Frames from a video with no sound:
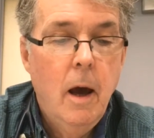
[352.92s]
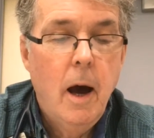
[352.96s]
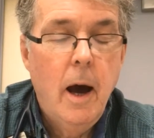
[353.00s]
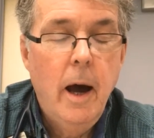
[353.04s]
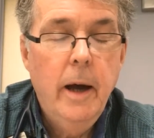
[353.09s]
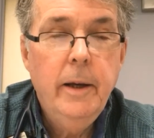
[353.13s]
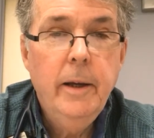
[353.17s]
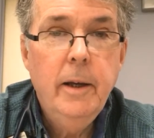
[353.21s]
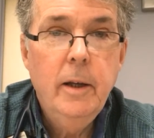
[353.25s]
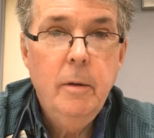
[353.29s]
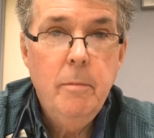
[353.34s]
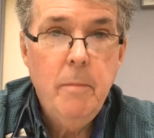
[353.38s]

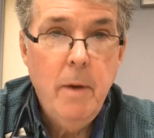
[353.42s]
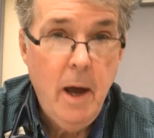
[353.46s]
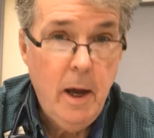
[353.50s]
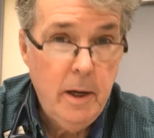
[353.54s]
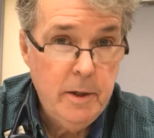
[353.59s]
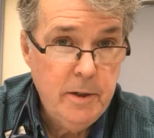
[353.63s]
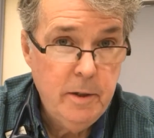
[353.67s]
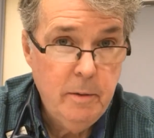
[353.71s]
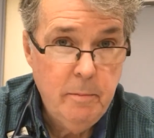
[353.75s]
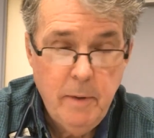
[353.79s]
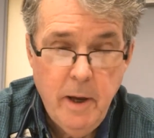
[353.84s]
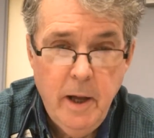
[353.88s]
I can
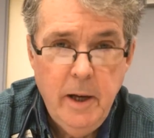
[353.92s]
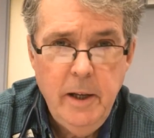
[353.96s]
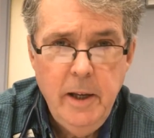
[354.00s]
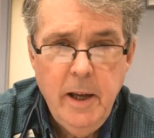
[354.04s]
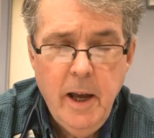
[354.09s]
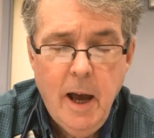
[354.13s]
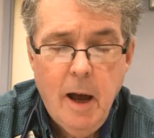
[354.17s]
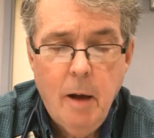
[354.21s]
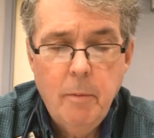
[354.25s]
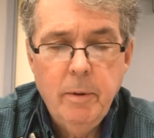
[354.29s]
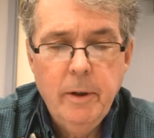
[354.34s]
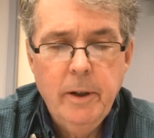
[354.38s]
imagine
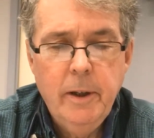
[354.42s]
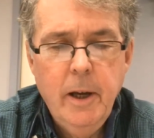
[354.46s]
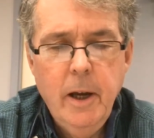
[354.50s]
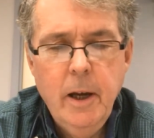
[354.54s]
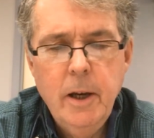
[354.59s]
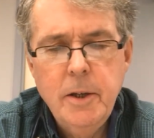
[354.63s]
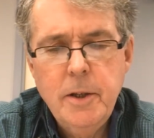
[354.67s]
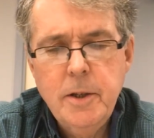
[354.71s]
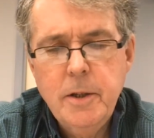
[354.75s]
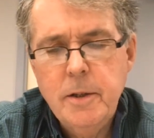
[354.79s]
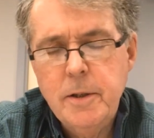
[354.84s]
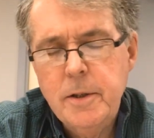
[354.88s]
many
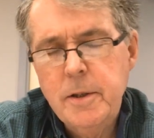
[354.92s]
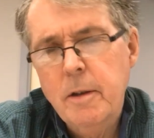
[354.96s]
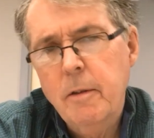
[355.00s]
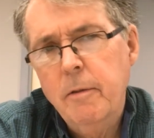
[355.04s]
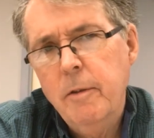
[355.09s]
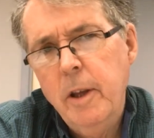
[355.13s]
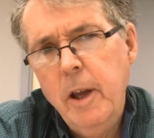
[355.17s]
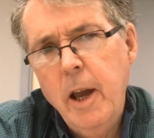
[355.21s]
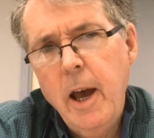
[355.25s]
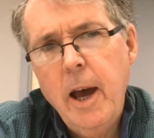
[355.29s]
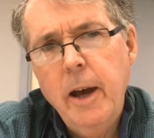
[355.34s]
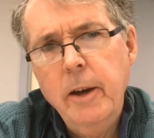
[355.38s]
applications
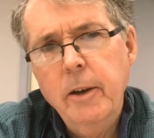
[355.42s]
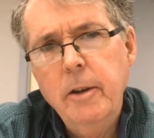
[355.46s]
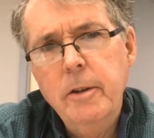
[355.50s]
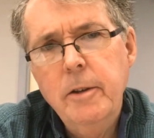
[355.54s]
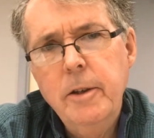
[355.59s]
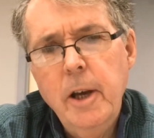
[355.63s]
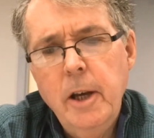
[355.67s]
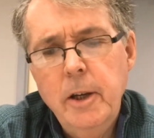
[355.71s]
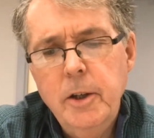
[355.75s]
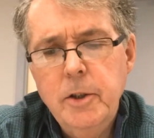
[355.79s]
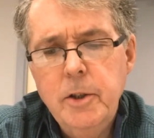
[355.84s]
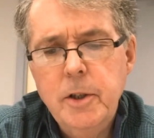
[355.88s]
of the
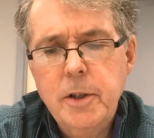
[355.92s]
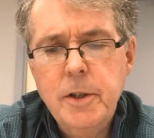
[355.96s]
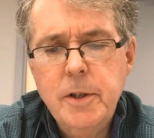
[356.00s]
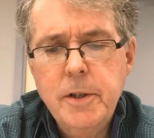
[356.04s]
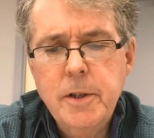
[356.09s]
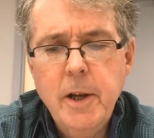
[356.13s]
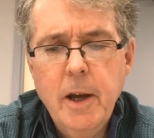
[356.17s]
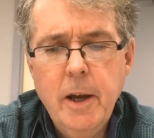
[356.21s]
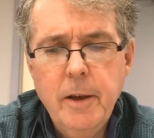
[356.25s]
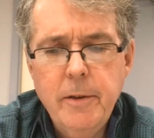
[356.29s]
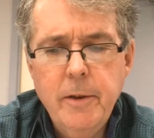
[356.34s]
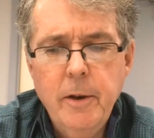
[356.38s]
Accutension
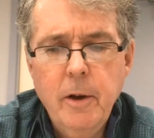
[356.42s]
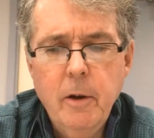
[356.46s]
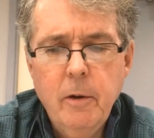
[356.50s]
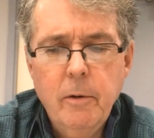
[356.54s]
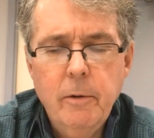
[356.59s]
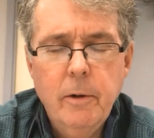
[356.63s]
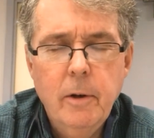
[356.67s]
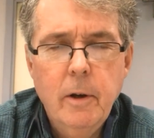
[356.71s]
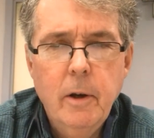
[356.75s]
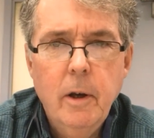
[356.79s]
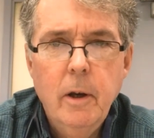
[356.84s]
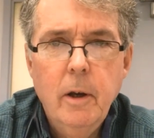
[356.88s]

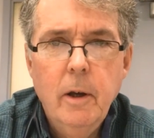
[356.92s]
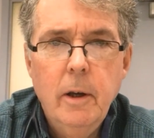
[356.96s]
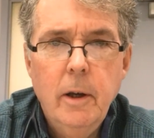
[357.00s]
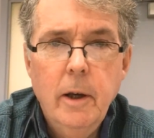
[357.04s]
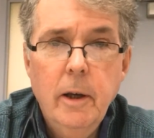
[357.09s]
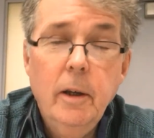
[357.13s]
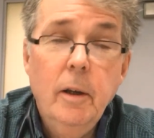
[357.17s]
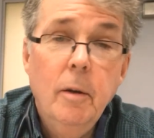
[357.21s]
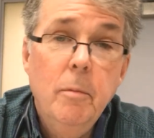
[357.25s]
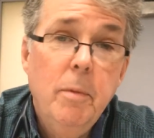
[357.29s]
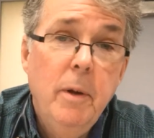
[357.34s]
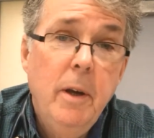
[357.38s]
Stetho.
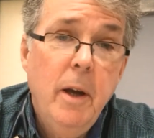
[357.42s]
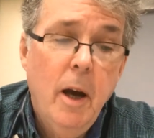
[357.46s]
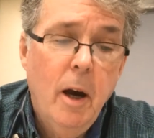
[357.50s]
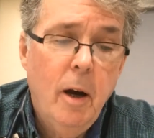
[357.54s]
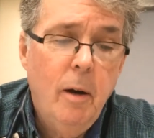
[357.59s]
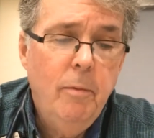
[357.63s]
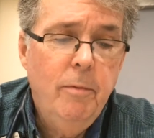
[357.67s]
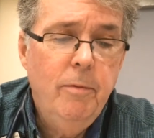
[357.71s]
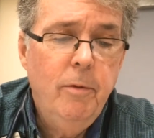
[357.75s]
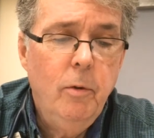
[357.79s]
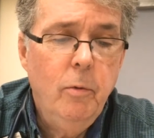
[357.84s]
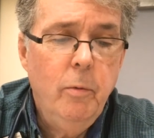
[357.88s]
It can be
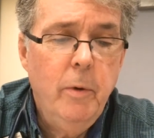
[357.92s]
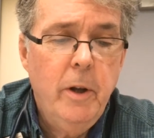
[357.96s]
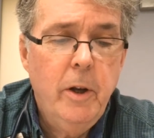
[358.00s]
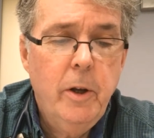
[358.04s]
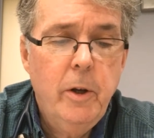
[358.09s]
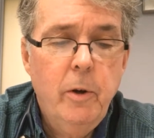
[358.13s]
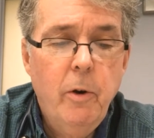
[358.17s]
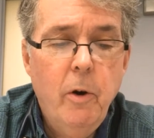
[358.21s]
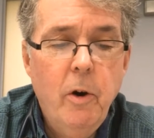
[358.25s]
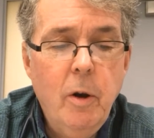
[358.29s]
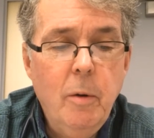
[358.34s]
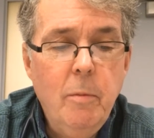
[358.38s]
helpful when
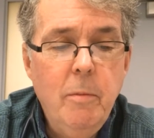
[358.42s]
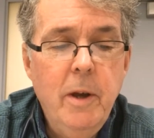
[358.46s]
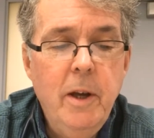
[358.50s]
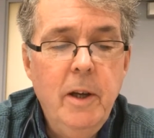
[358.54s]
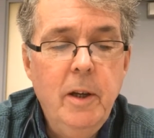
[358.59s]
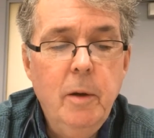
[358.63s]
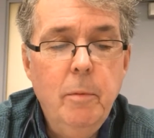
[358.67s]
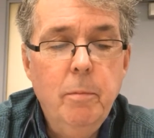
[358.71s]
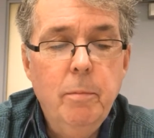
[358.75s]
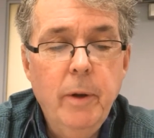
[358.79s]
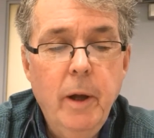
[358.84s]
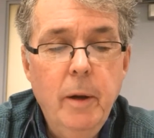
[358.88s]
an
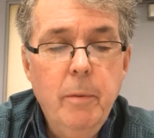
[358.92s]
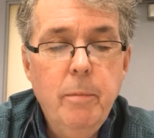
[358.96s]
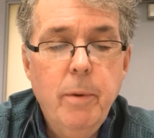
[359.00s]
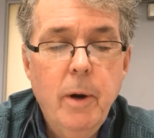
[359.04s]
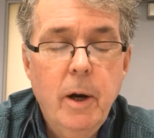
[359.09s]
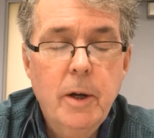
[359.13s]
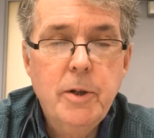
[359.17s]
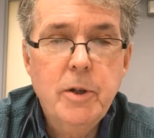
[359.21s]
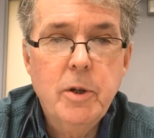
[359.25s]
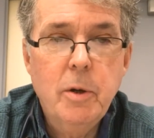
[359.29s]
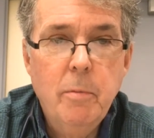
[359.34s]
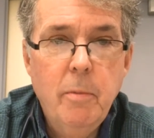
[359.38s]
automated blood
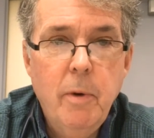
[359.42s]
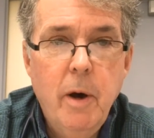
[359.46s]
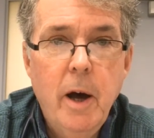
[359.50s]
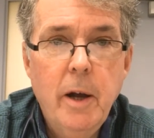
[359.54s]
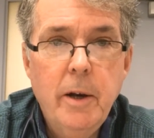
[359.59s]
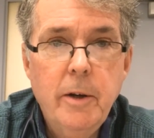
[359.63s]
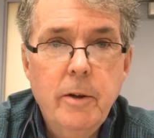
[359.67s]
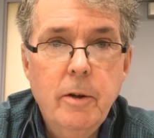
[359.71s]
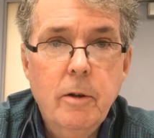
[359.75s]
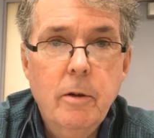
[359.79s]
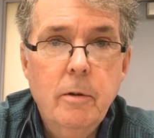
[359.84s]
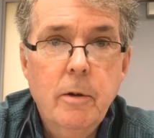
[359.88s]
pressure
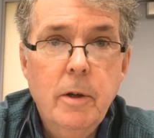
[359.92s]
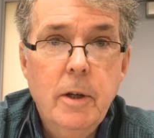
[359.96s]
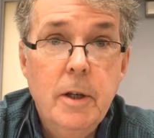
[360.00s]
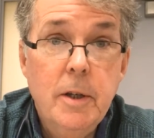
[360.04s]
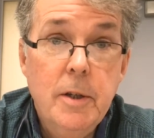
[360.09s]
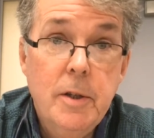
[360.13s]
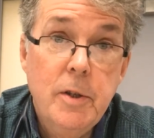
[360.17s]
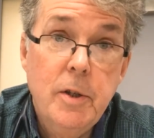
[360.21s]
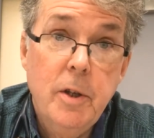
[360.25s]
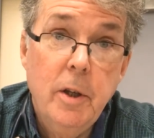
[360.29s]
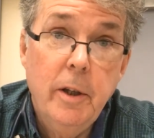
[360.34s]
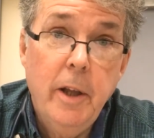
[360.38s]
monitor
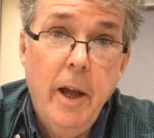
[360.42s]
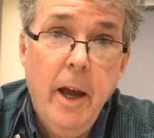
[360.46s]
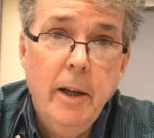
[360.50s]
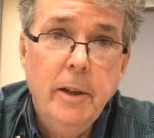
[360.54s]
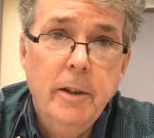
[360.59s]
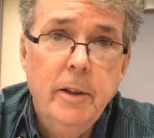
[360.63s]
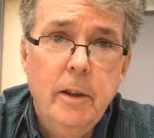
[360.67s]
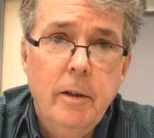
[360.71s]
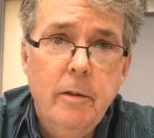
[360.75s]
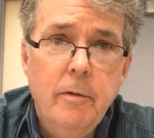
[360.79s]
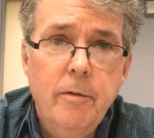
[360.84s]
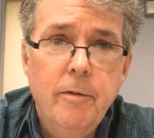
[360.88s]
is
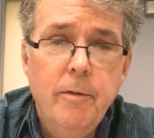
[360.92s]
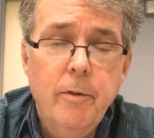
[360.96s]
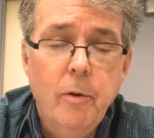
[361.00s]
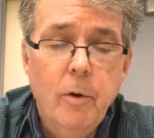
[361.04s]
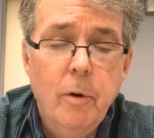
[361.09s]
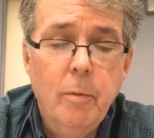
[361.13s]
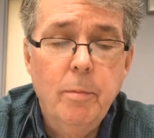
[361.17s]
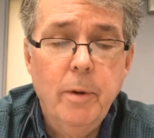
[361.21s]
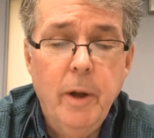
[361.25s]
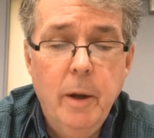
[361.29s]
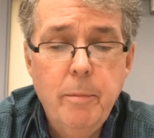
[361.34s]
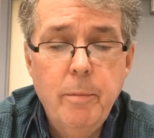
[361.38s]
selected
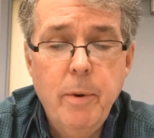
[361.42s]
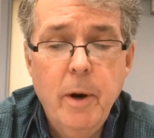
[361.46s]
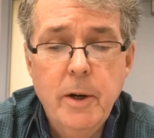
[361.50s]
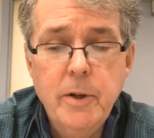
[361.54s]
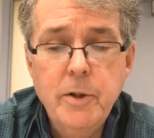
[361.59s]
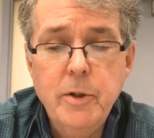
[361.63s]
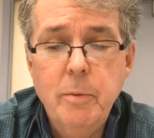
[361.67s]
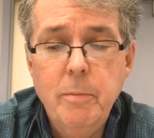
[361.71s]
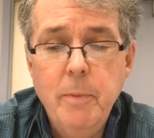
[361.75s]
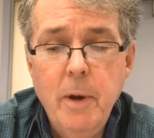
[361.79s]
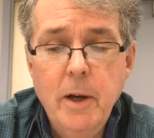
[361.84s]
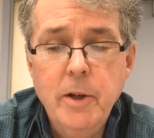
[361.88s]
for blood
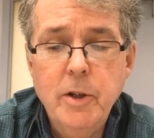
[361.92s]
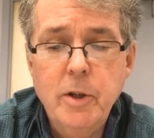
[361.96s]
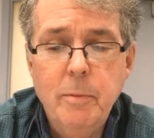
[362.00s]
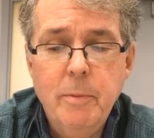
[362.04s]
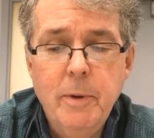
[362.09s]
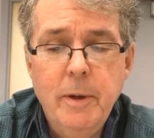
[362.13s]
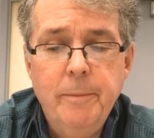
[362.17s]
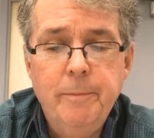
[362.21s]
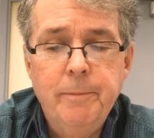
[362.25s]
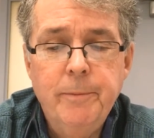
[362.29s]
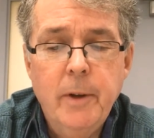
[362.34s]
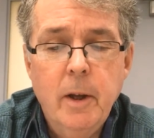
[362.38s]
pressure
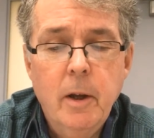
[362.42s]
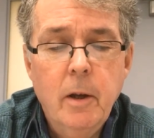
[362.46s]
measurement.